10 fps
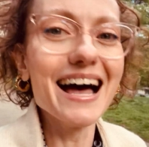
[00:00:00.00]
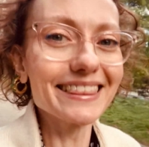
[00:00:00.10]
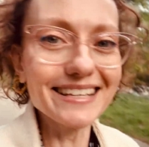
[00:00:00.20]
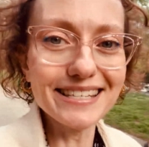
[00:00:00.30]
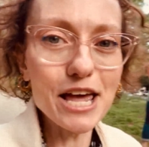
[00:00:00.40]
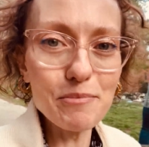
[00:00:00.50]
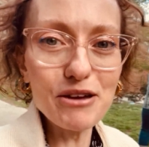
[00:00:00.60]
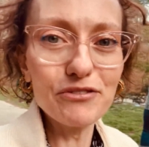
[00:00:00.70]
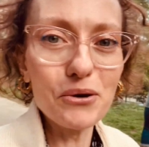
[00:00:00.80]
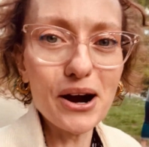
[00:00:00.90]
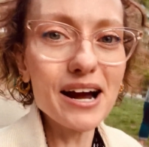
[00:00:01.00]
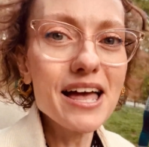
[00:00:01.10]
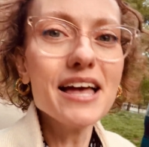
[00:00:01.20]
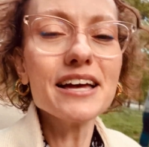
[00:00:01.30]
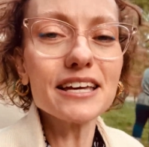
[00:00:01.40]
not the day before,
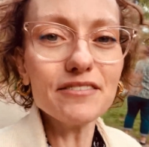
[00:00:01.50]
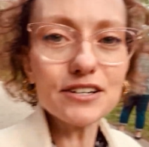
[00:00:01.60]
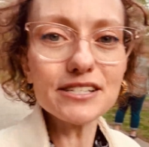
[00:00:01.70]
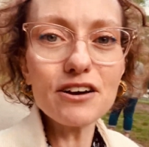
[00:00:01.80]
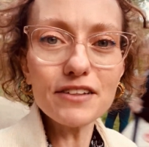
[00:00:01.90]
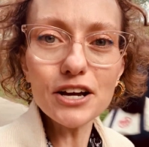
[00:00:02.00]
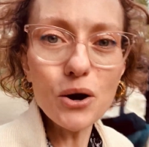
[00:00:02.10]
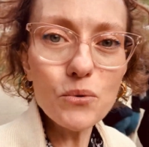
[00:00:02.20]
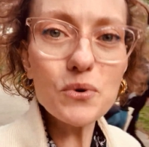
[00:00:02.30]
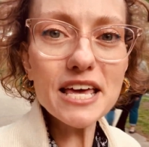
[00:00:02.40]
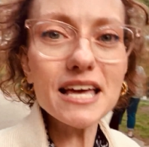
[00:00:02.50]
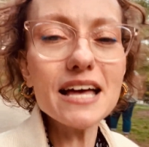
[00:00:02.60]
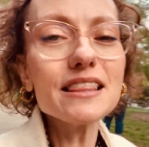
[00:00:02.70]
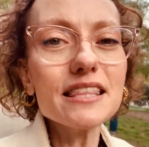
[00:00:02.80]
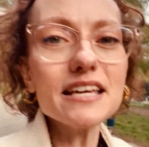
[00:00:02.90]
Give yourself like a week
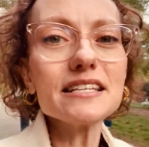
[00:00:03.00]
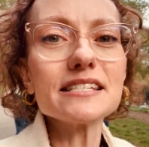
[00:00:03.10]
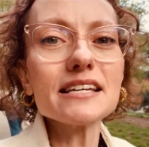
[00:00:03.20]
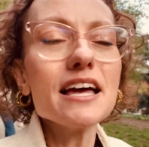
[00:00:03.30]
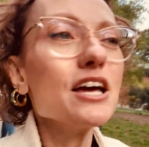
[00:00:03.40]
at least.